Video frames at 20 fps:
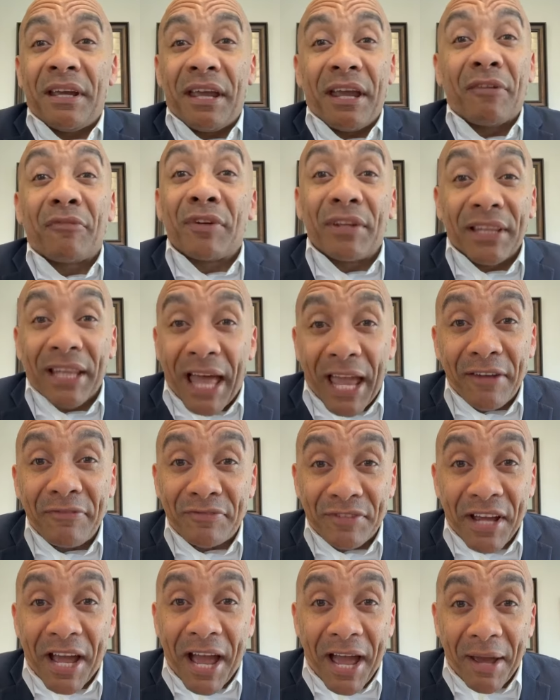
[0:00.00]
every
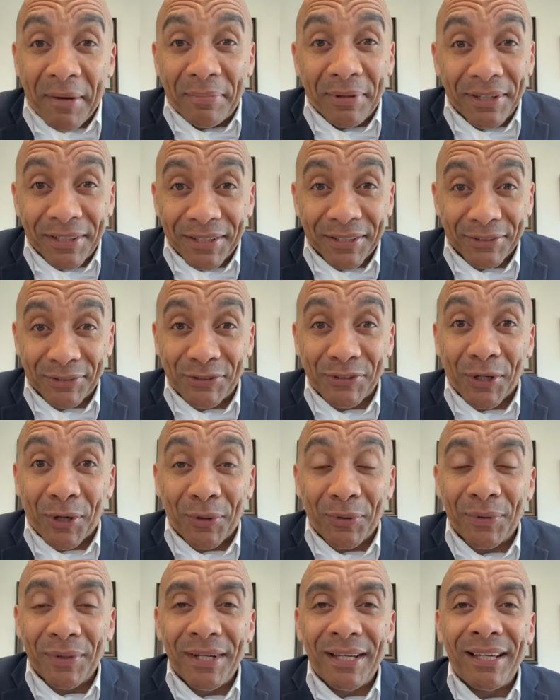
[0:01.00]
lifetime or
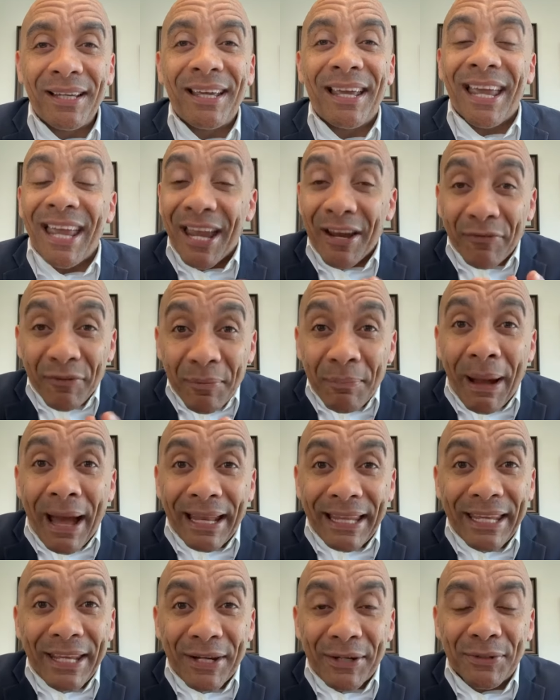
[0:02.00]
so.
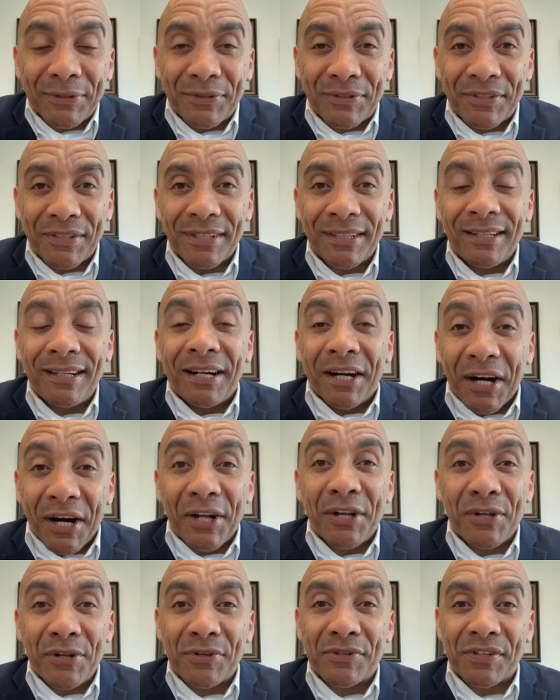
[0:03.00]
Everybody else
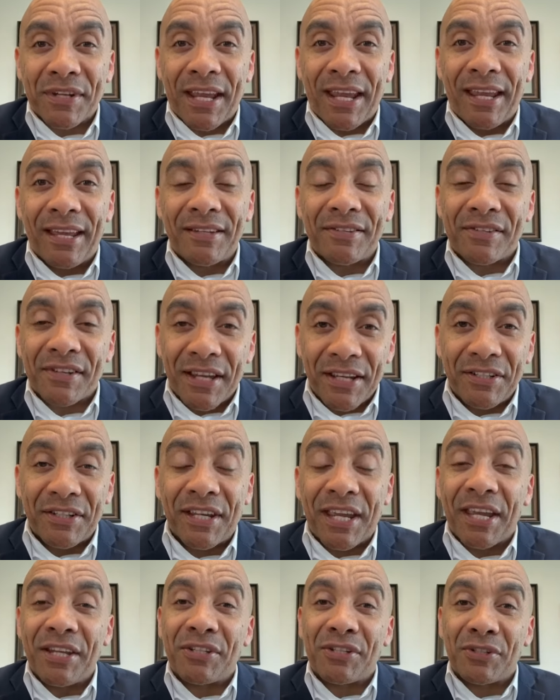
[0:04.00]
understands
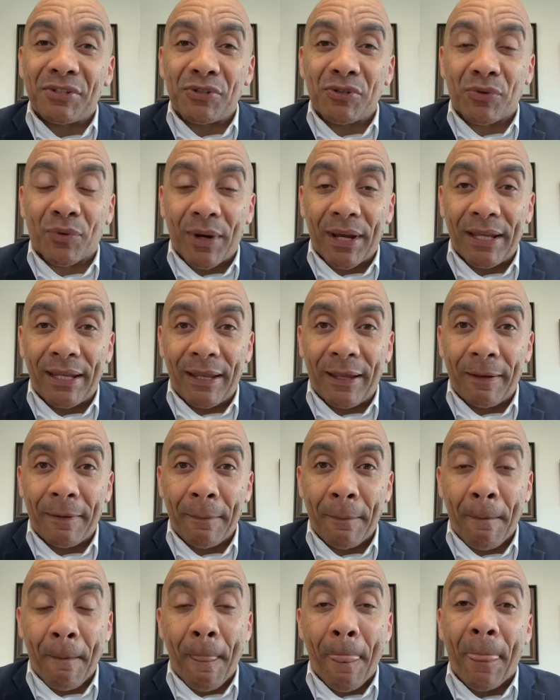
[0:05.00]
education, training.
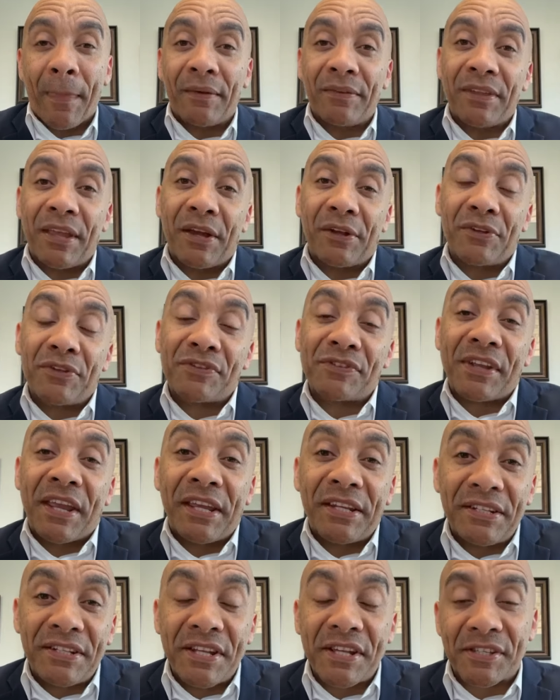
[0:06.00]
They
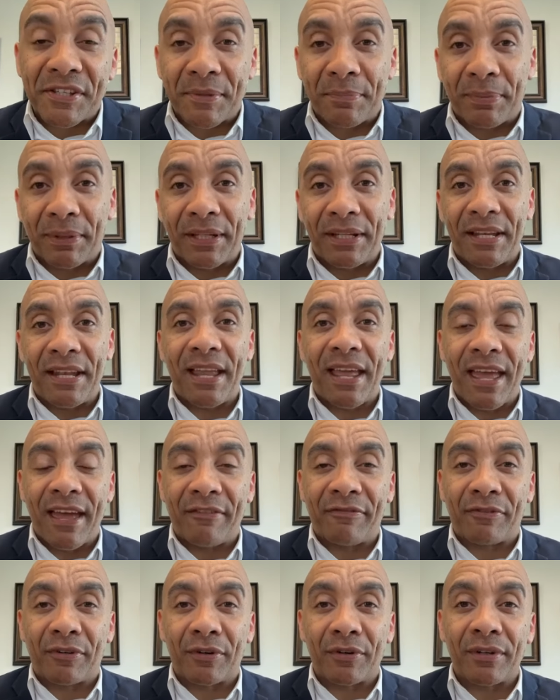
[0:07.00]
understand discipline and
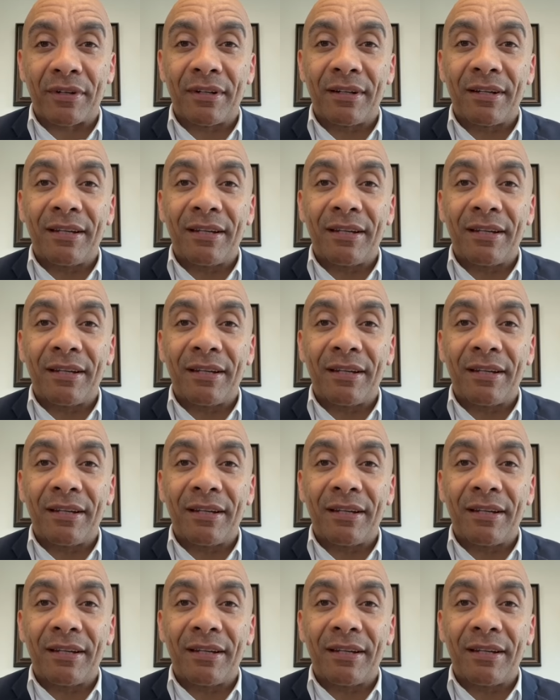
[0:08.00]
effort